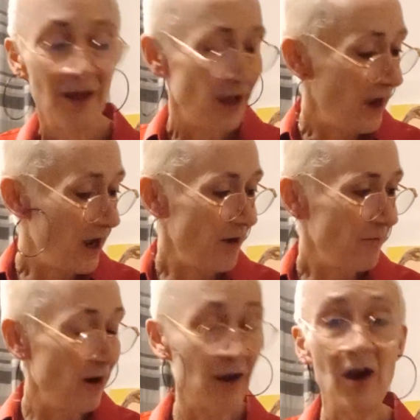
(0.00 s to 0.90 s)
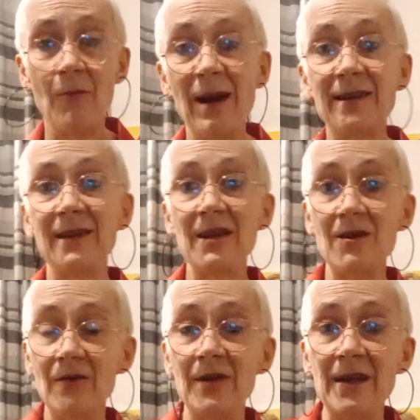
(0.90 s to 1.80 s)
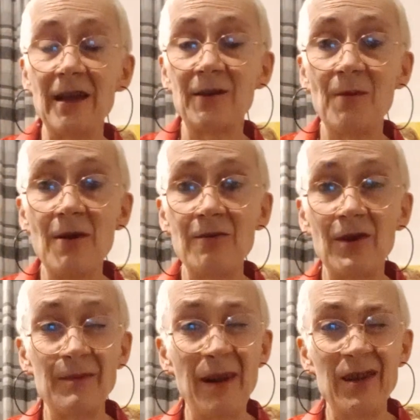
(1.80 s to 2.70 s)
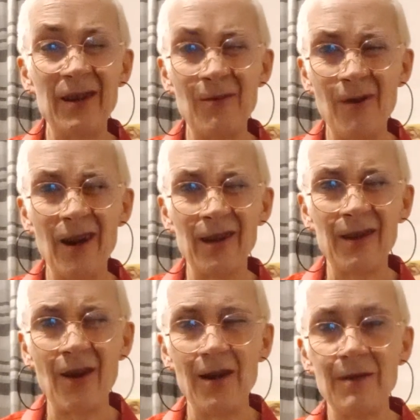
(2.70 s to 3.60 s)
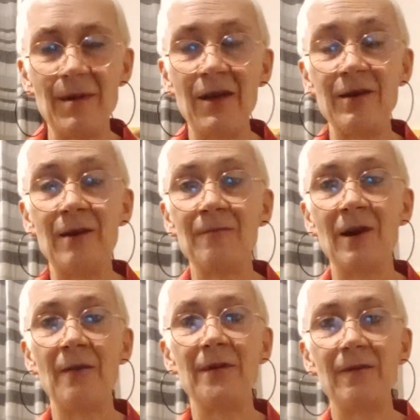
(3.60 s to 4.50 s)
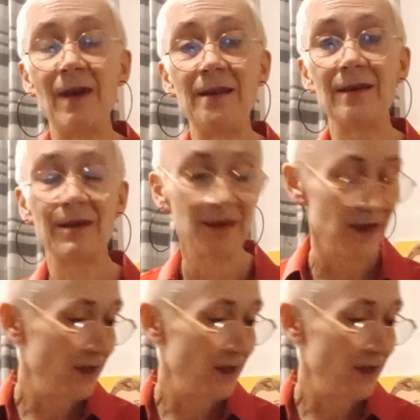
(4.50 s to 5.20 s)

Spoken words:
I can't wait to see you on the next one because I'm actually quite excited about the up and coming events.